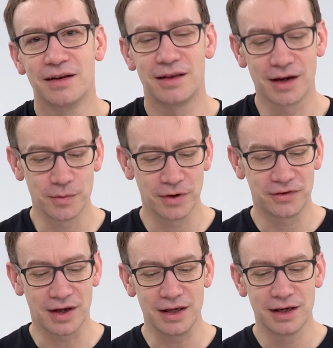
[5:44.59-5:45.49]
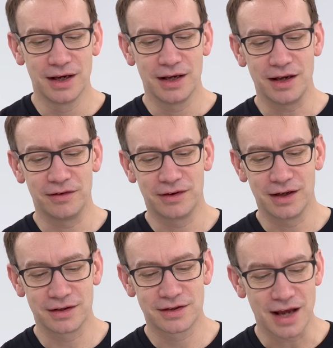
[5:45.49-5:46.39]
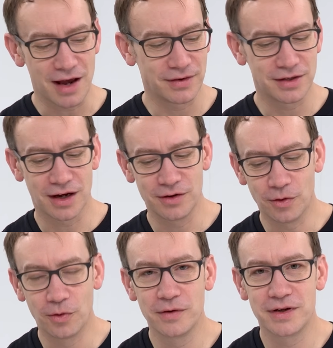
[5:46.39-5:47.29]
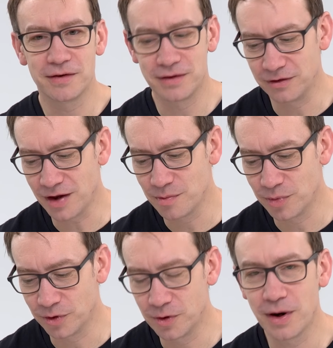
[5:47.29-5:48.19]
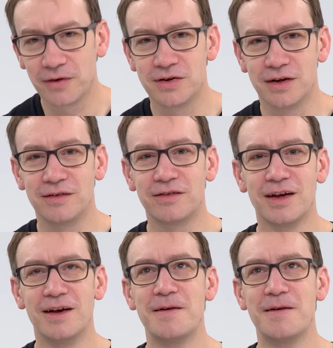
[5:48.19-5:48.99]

The thing I would say is that having done all of the different exam board questions,